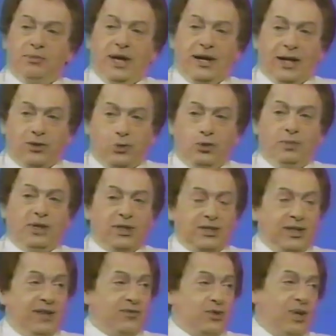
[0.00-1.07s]
me I got 2
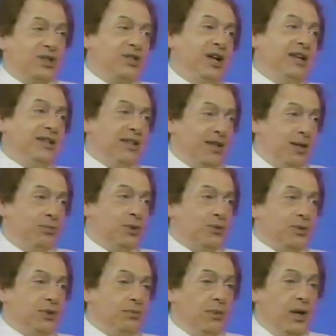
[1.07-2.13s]
minutes left, so I started to kibitz
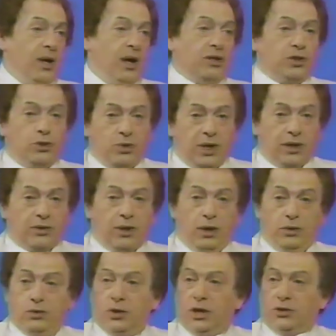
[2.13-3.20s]
with him. I said, you got
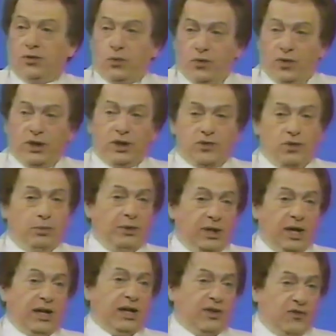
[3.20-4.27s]
2 fingers for me,
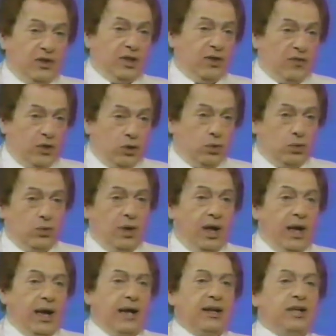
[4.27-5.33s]
I got a finger for you.
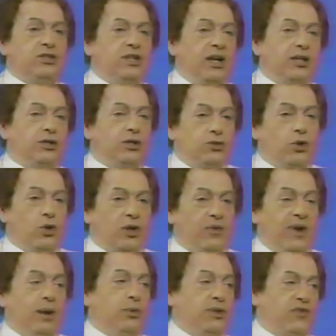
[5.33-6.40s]
And I started to joke
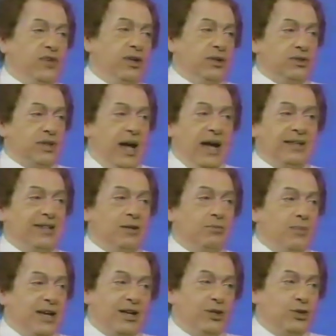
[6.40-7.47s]
around with fingers. I didn't
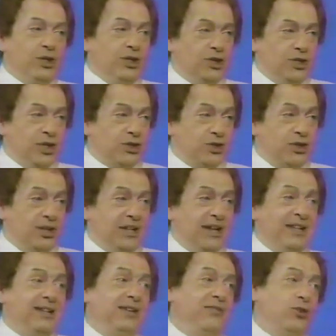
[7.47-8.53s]
make a dirty gesture, and
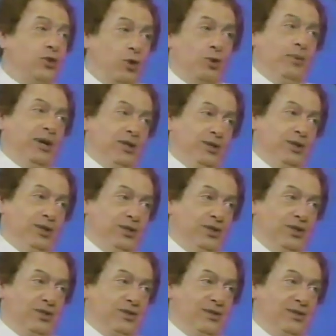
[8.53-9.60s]
I didn't even know about a dirty
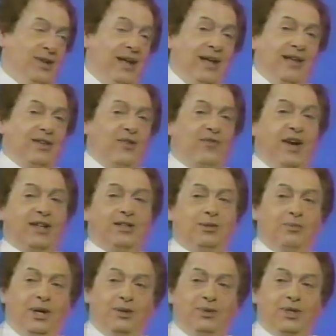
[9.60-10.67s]
gesture. The fact of
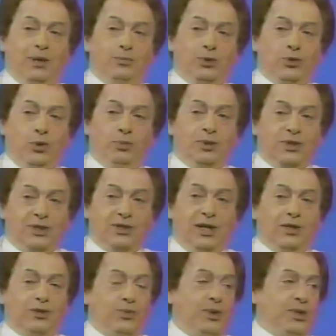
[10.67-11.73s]
the matter is I'm in show business
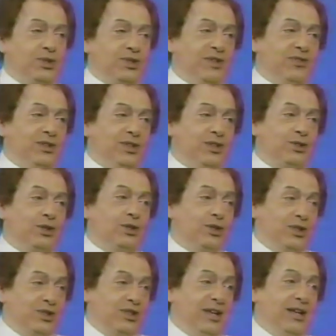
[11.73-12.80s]
now 27 years, and to
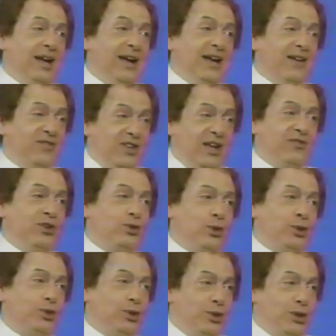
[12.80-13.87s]
this day, I have never
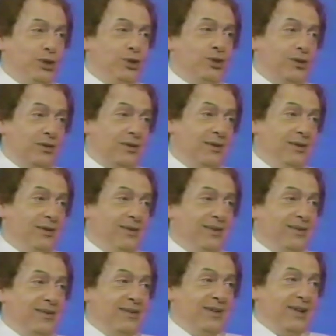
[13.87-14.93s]
told a dirty joke.
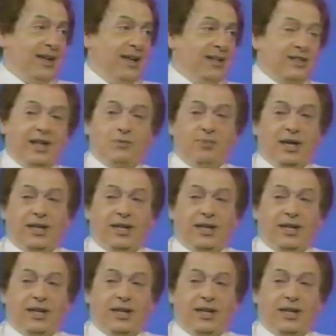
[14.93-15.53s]
Yeah. It's not my